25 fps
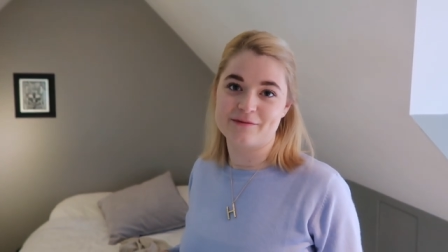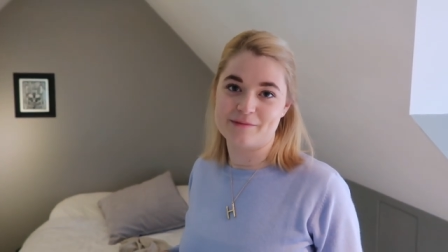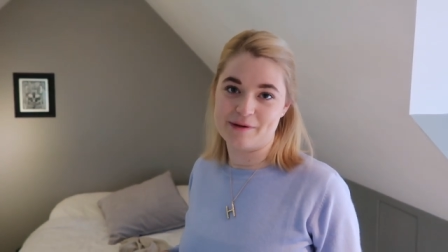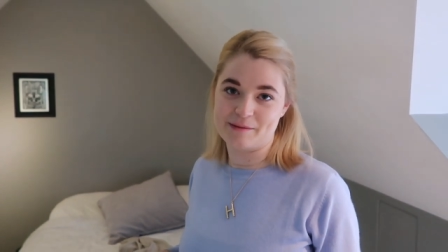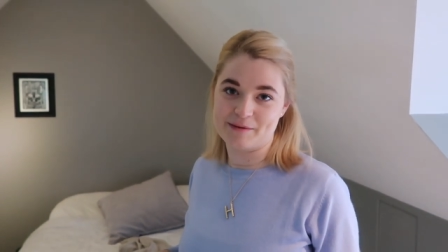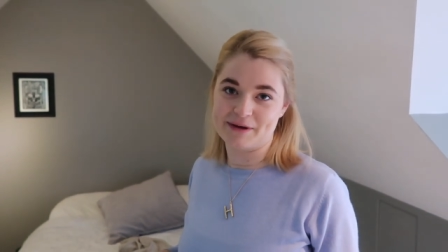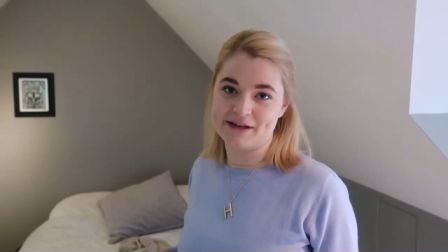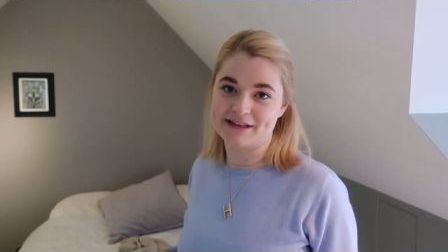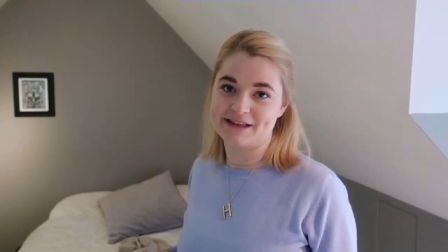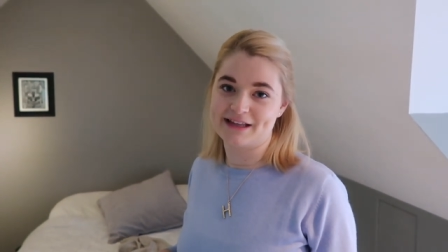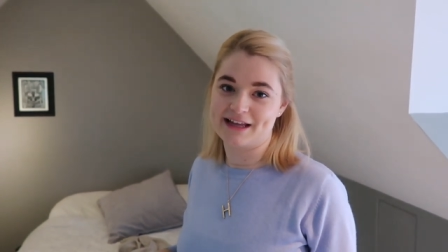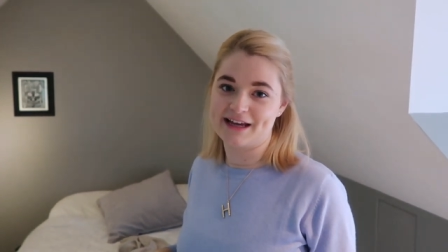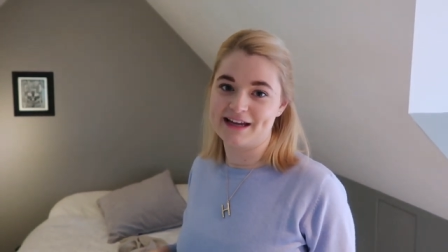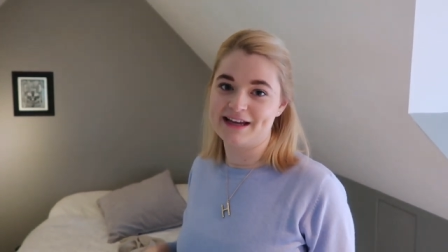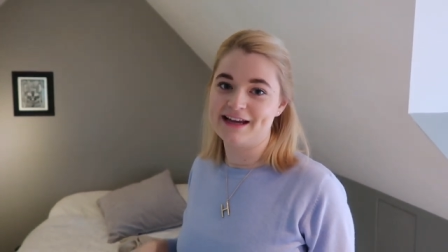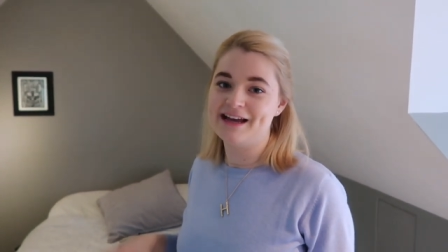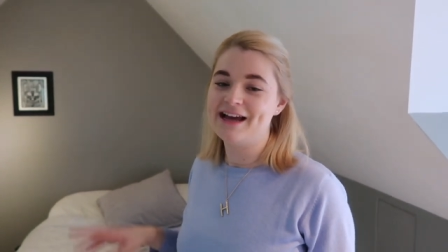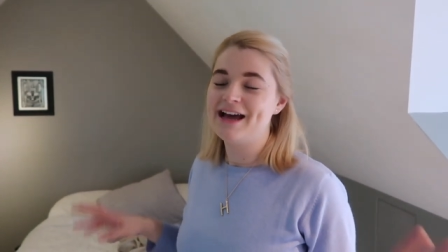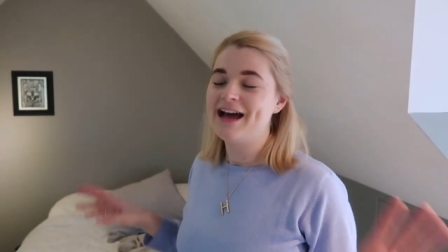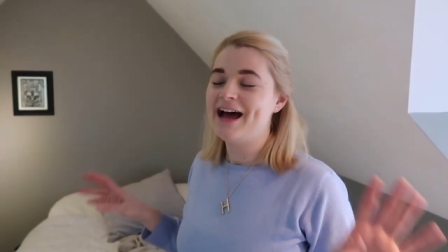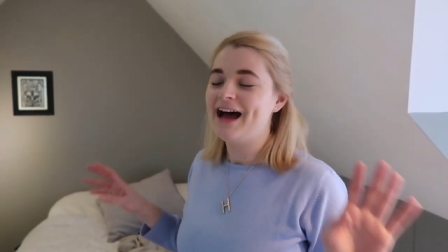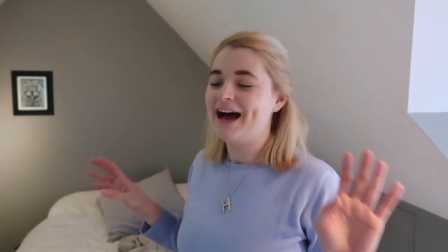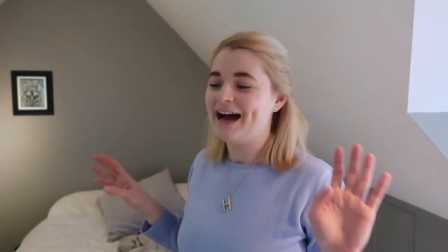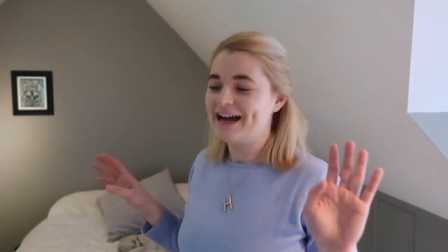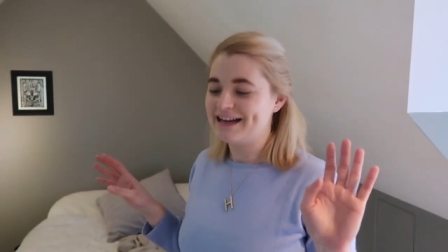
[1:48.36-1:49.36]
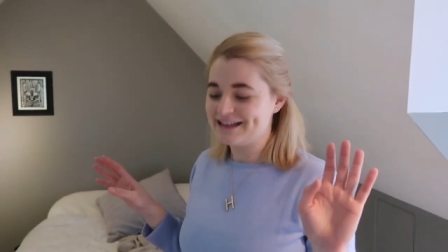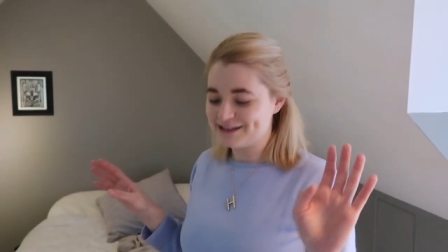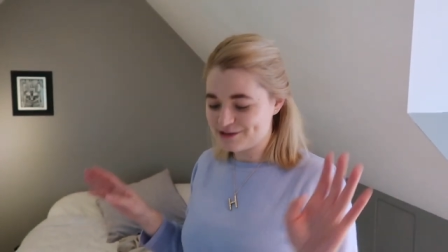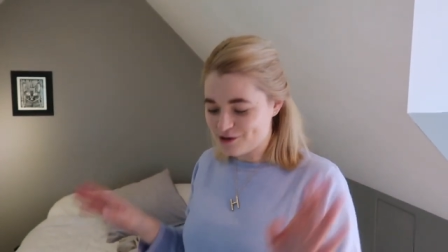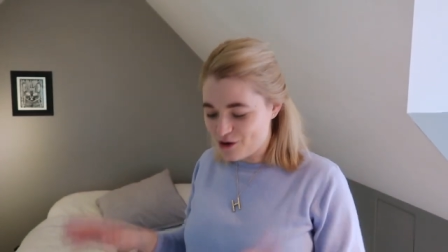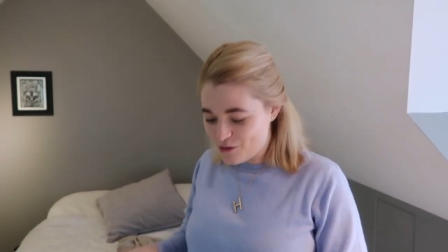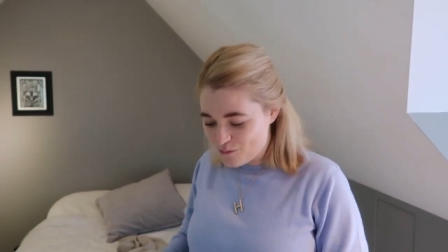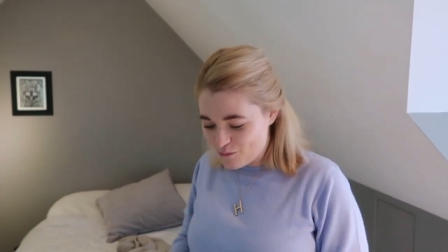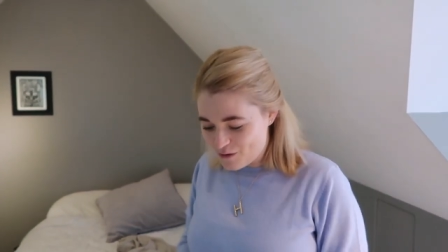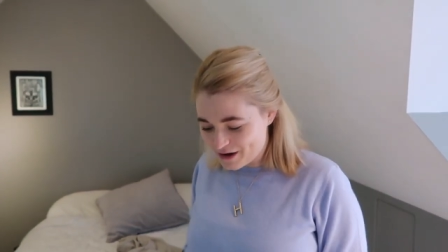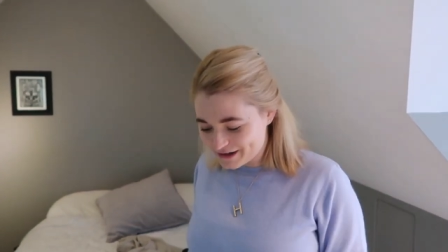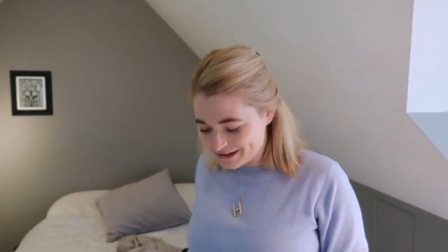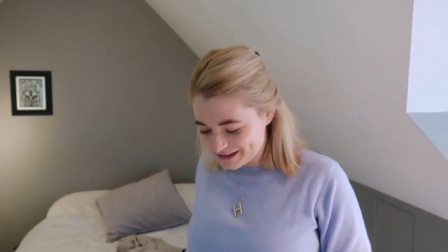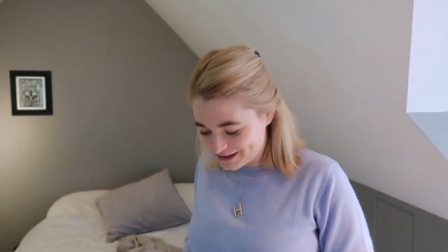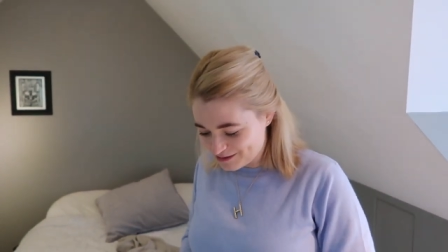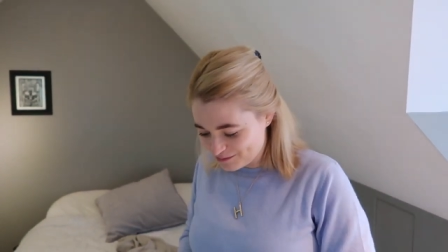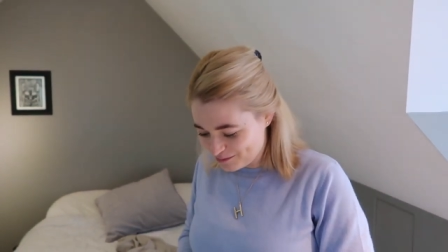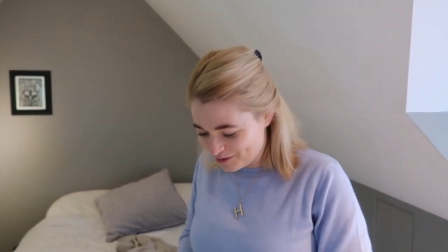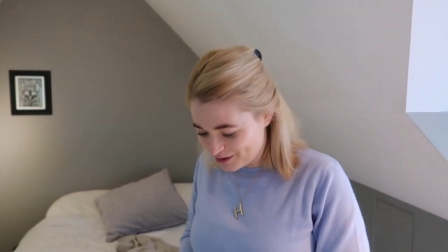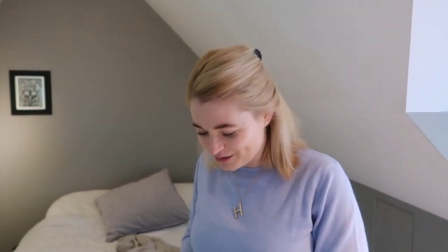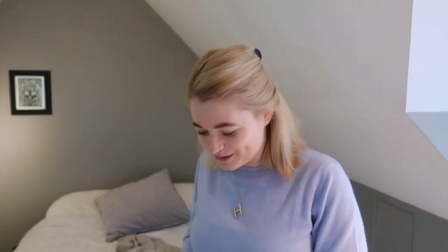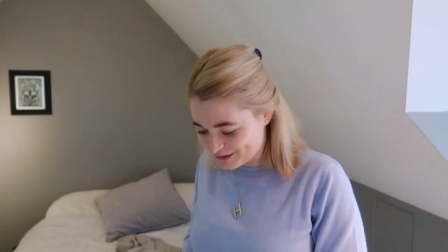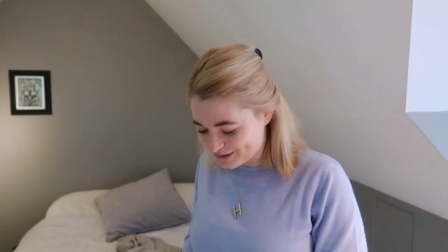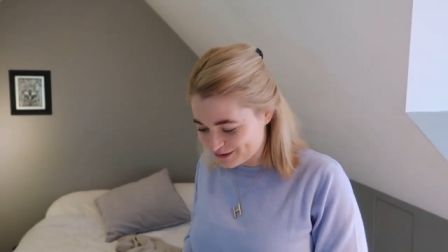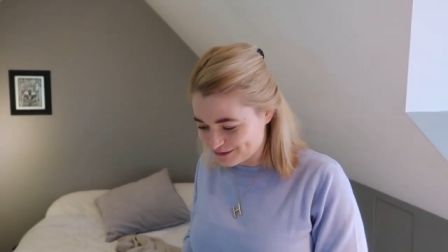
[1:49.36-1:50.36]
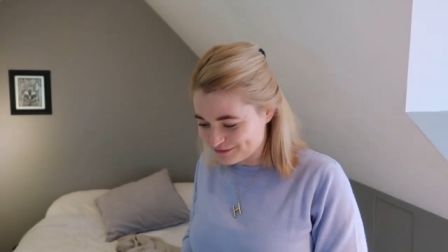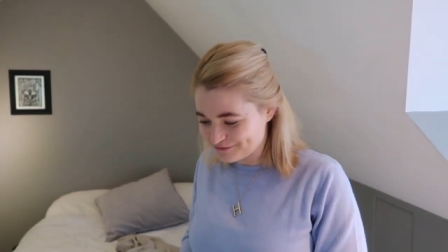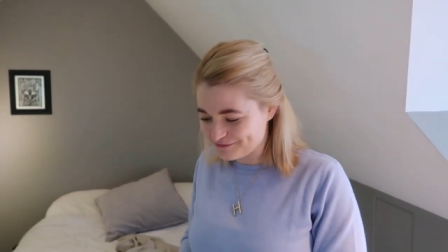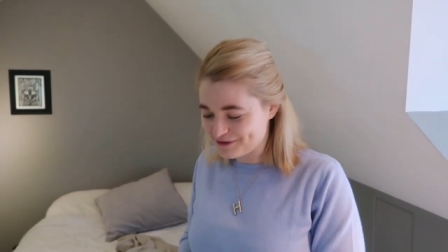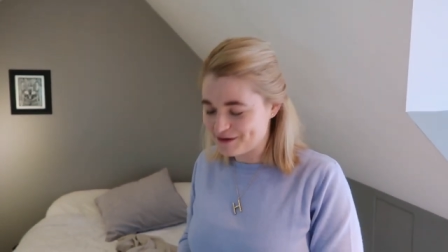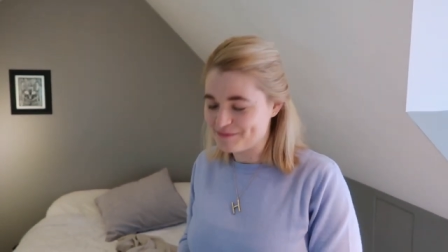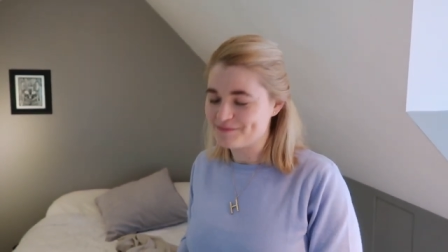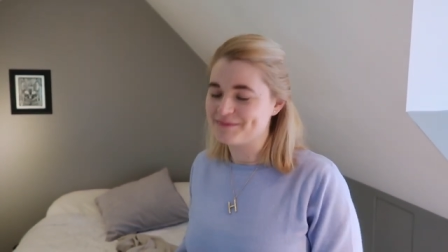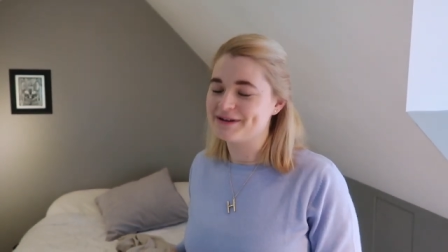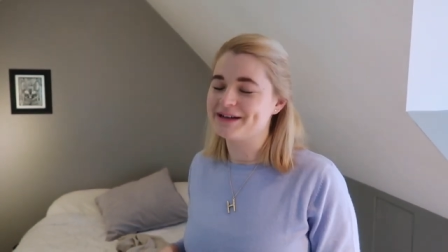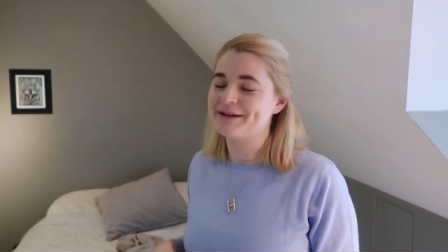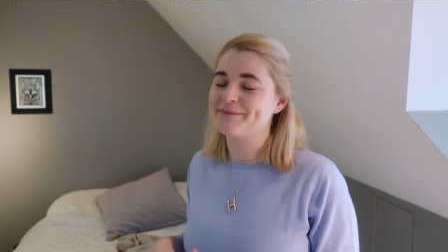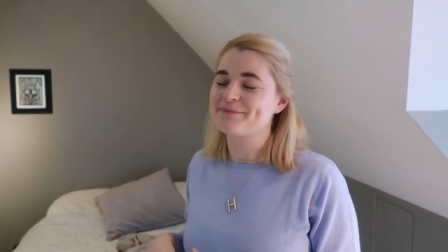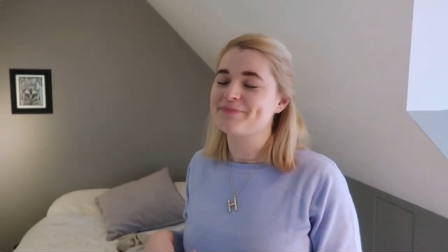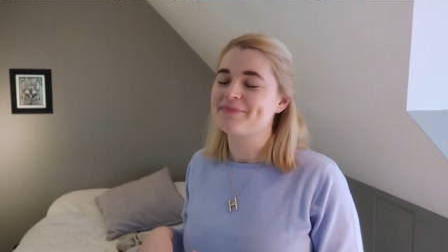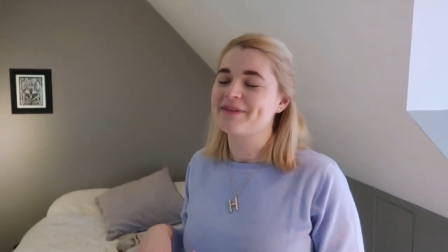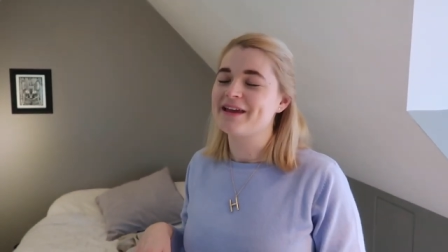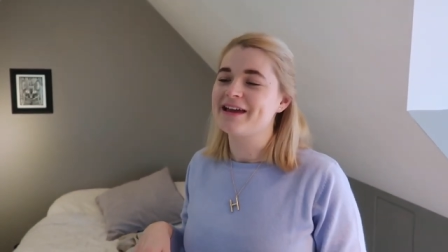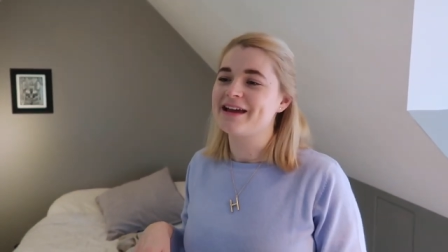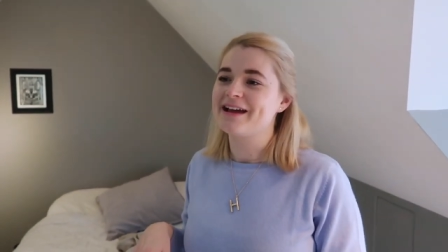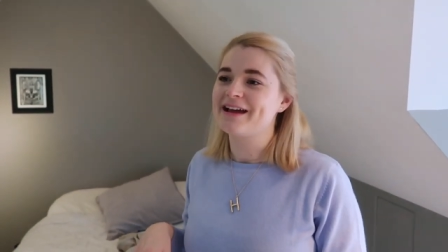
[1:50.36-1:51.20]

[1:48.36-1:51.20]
for my birthday. And it's got one little pocket on the front, but